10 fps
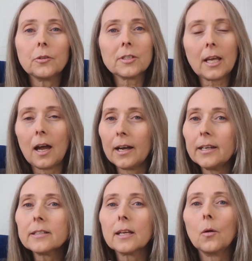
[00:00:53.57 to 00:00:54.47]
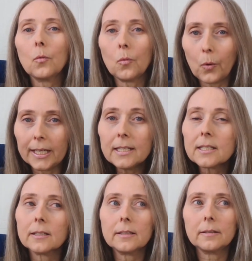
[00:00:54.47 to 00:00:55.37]
There's height,
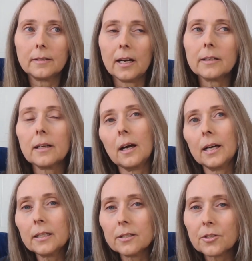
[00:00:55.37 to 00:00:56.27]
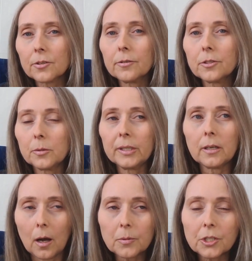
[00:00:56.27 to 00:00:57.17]
weight, that I consider to be
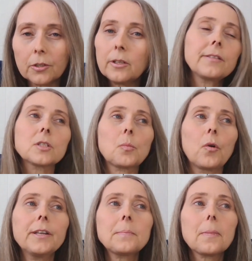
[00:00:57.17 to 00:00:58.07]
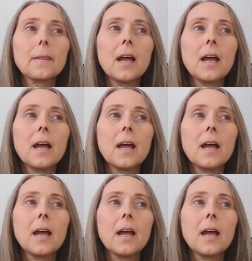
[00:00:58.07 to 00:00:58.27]
optional at this point,